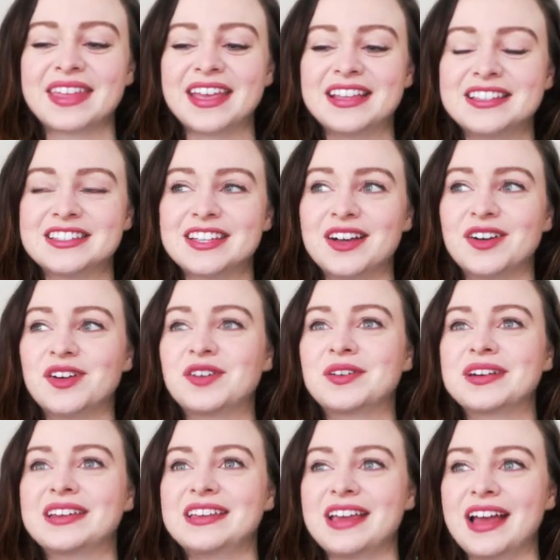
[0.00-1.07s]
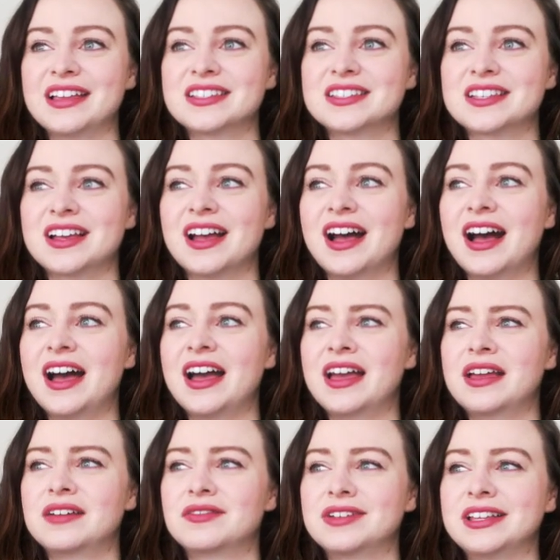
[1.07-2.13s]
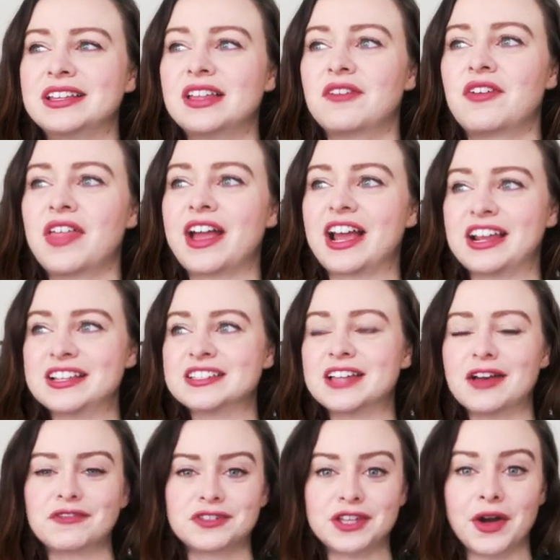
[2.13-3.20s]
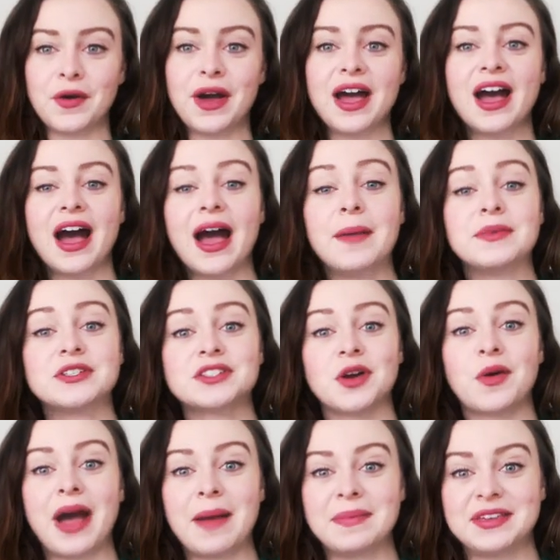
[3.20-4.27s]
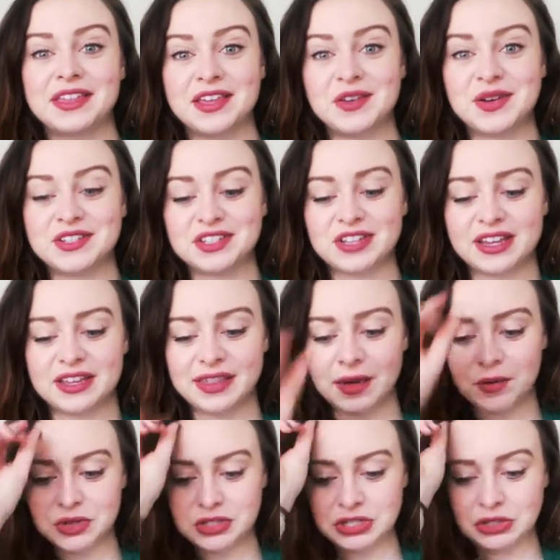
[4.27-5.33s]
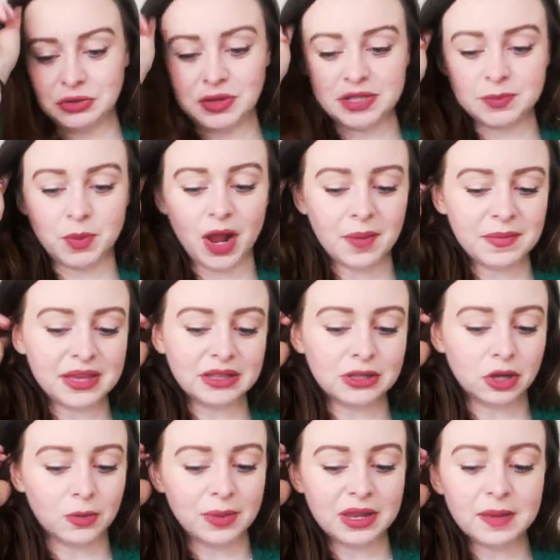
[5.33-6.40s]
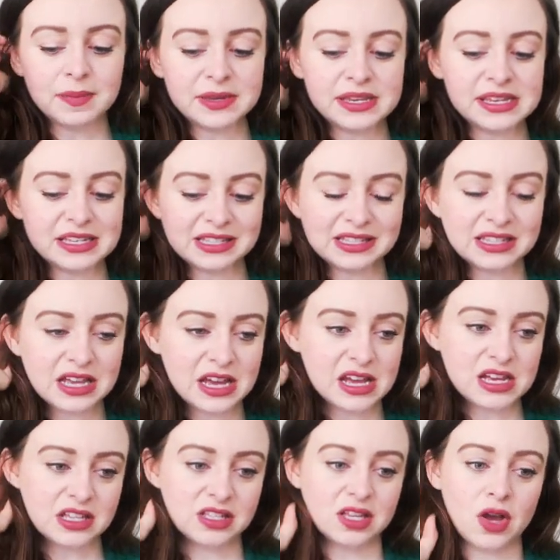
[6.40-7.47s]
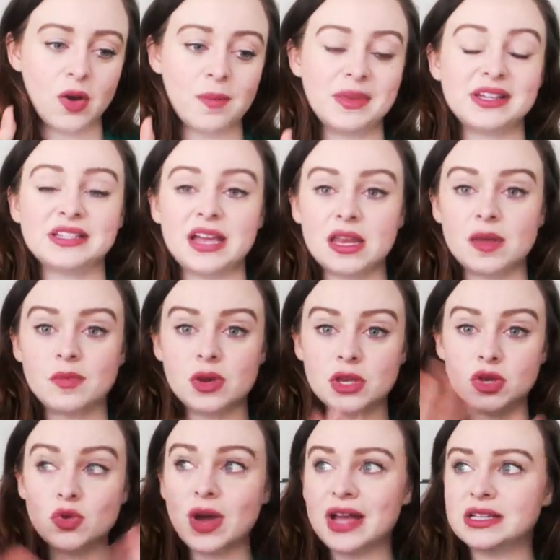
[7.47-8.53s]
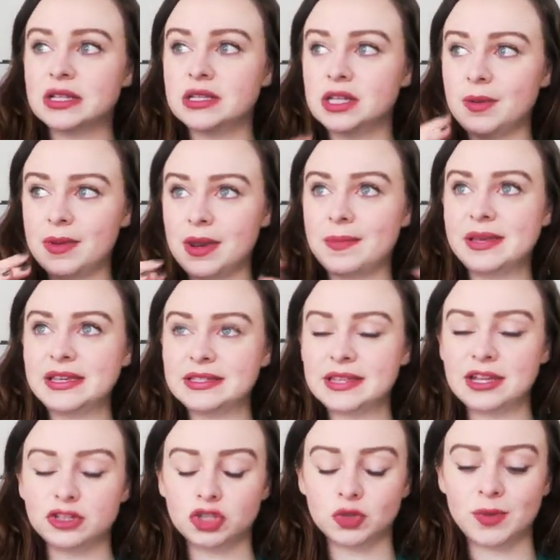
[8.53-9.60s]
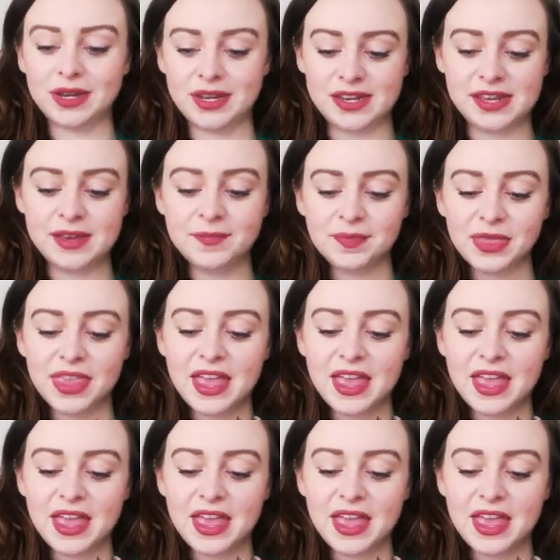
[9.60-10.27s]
And so yes, I really love all that kind of stuff. So I'm so happy that you guys are liking that one too. It's brought me a little bit of peace. So I'm excited to bring you guys a little bit of peace and serenity.